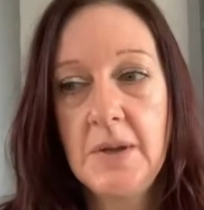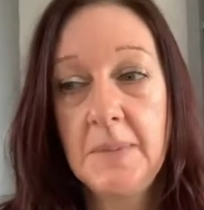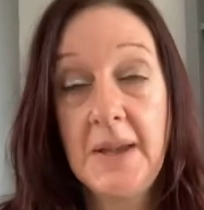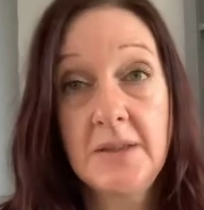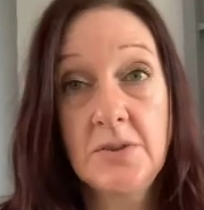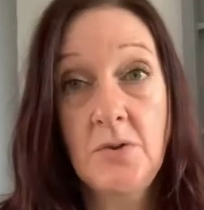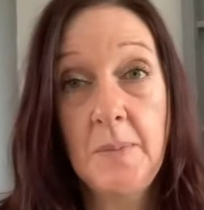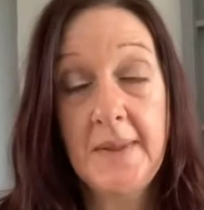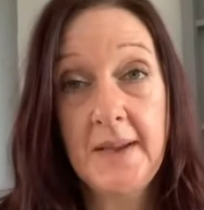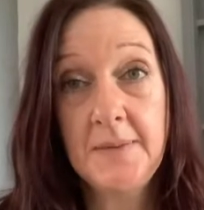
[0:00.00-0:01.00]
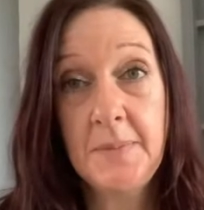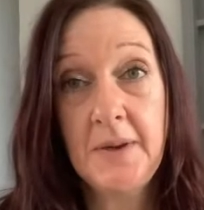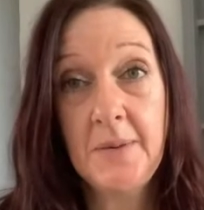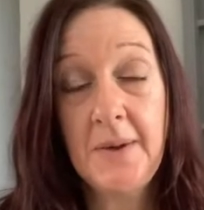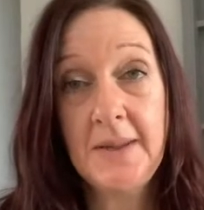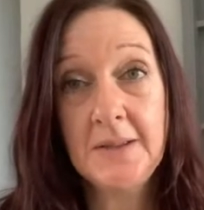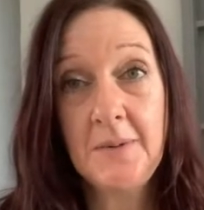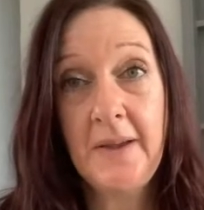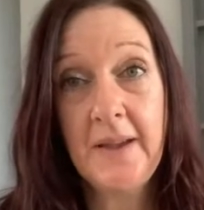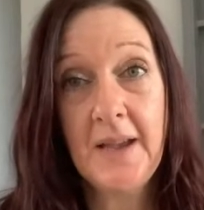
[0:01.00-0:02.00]
Kids call me that, by the way. That's
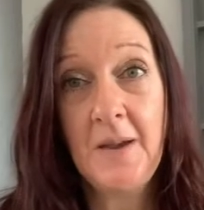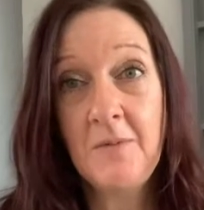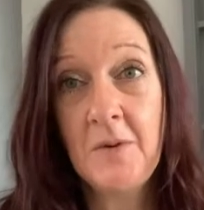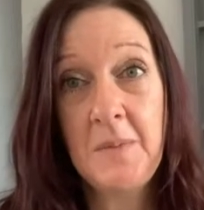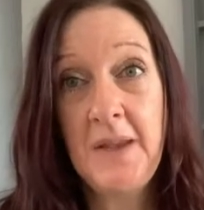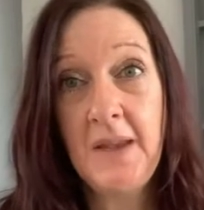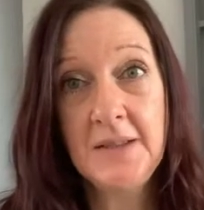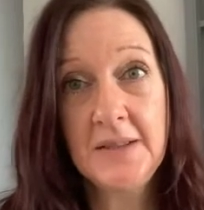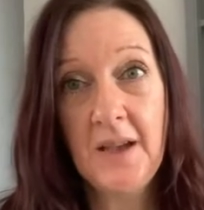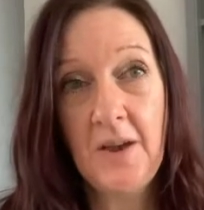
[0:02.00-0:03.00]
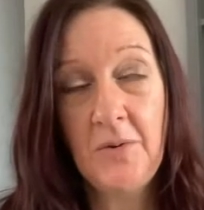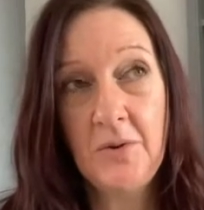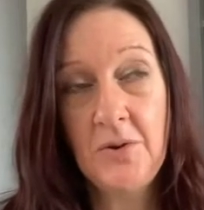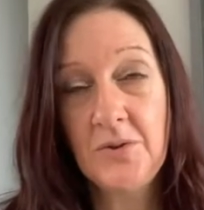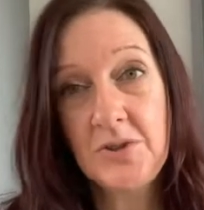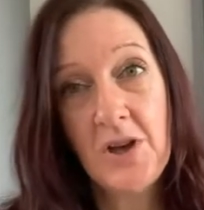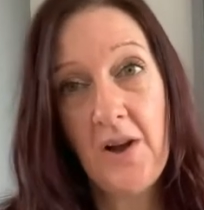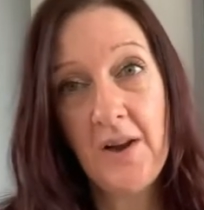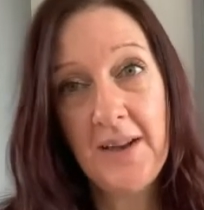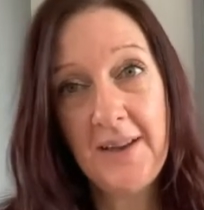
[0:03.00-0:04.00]
where that came from years ago. Good Luck
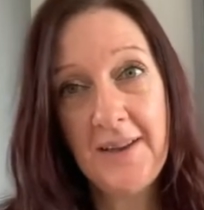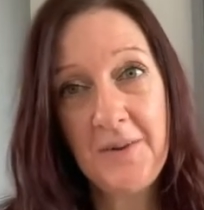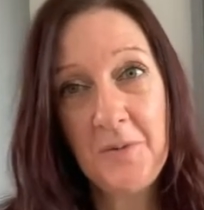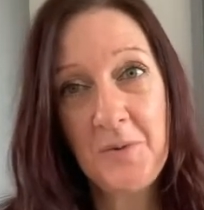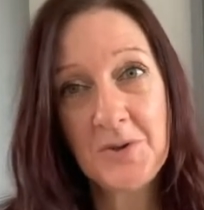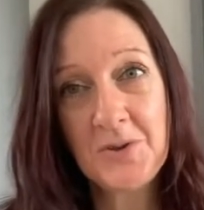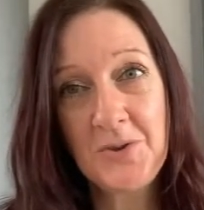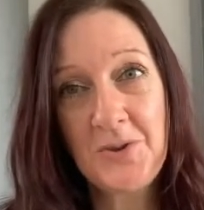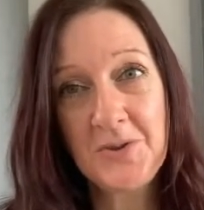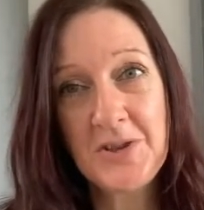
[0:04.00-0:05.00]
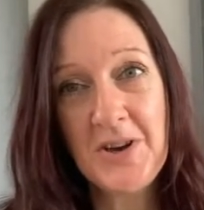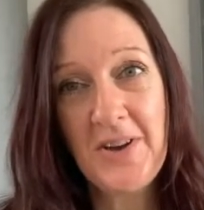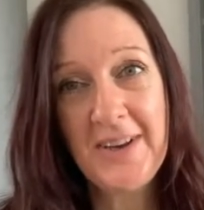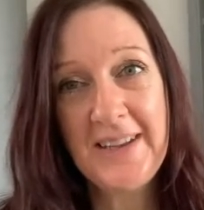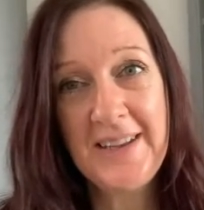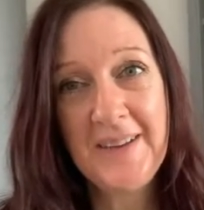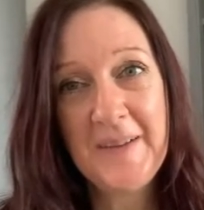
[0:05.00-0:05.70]
Charlie. Anyone watch Good Luck Charlie?